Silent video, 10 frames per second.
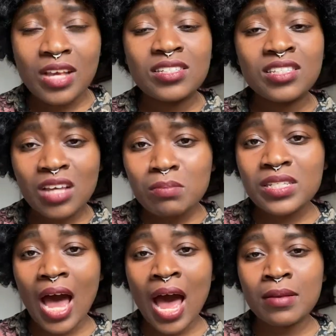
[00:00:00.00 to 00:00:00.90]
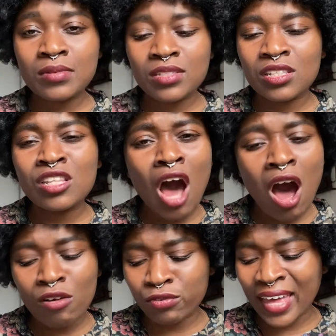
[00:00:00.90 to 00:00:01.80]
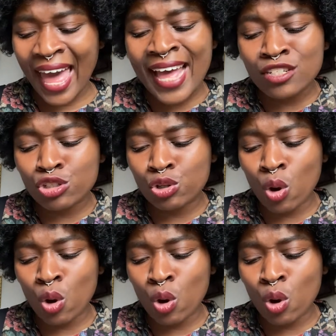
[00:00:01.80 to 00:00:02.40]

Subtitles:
Sometimes love can't